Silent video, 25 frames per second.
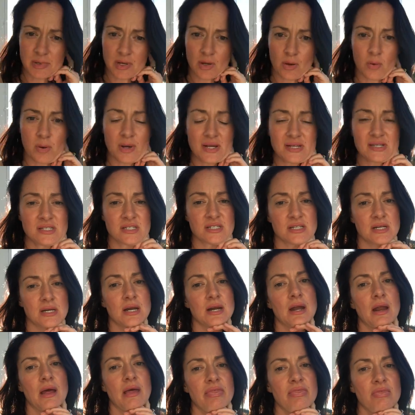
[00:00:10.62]
me a question,
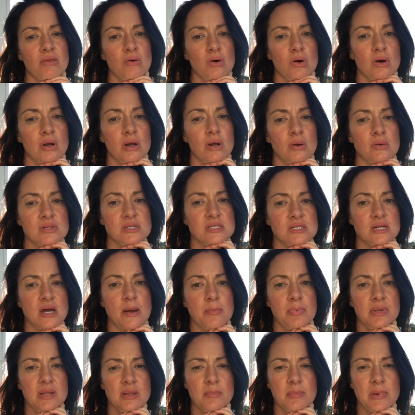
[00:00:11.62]
and I thought, I was
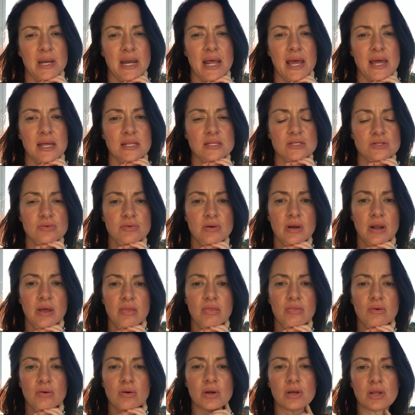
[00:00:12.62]
typing them an answer, and I
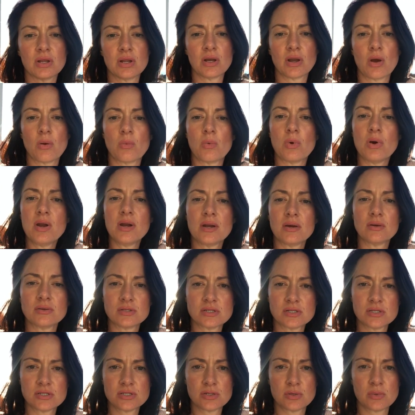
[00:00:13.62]
thought, you know what, I'll
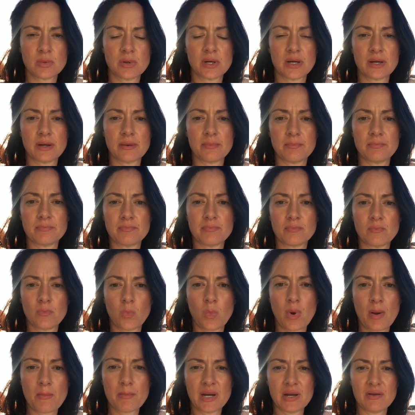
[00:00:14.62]
just do a
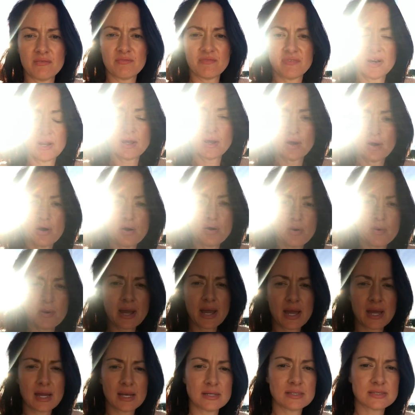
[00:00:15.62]
1-minute video,
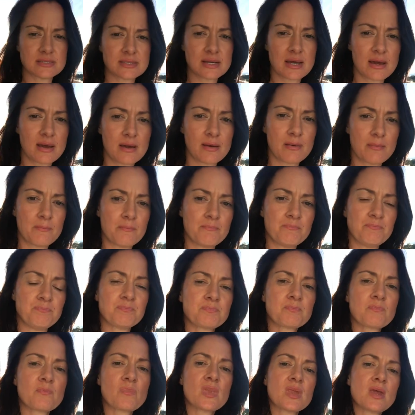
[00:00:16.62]
and I
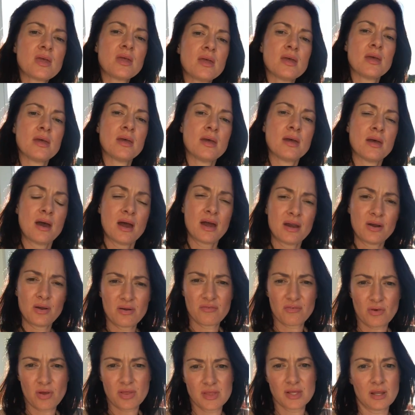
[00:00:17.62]
know
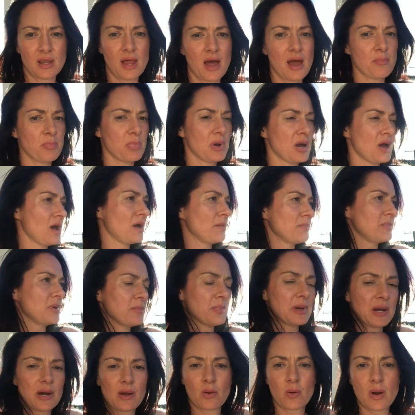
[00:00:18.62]
I've got the light behind me,
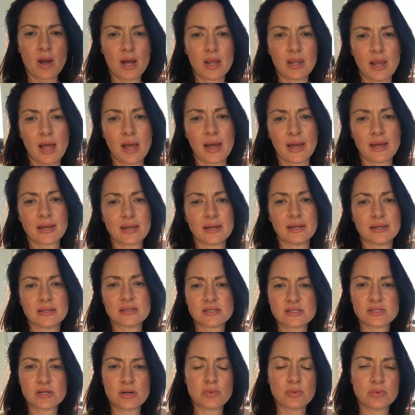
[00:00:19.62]
but I quite like it,
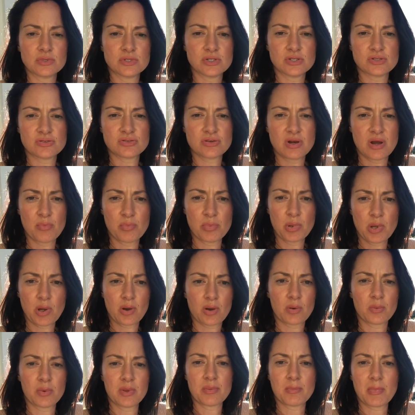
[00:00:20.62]
so we'll just try and
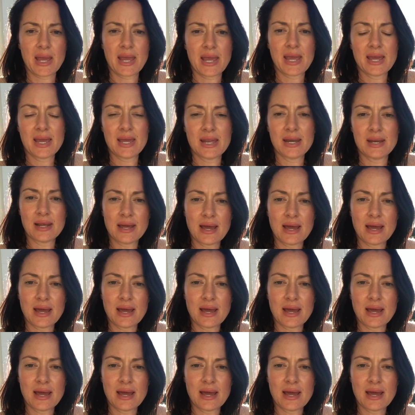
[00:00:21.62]
block it with my head.